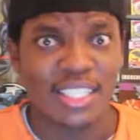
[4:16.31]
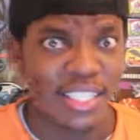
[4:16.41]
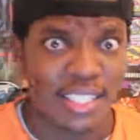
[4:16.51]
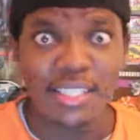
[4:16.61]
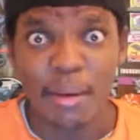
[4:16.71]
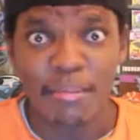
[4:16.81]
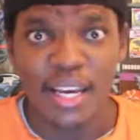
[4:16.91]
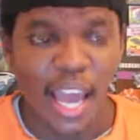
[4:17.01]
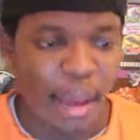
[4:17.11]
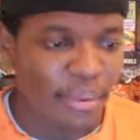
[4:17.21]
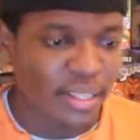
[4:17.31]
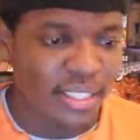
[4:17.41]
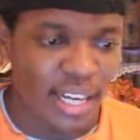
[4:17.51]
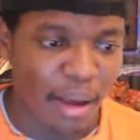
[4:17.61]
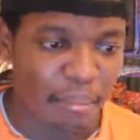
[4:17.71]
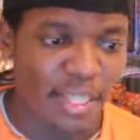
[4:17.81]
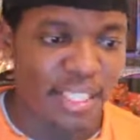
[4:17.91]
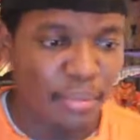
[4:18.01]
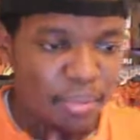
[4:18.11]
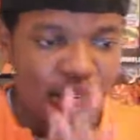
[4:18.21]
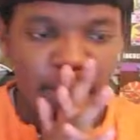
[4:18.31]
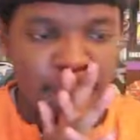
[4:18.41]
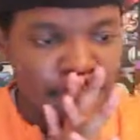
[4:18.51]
did something happen? Did I miss something?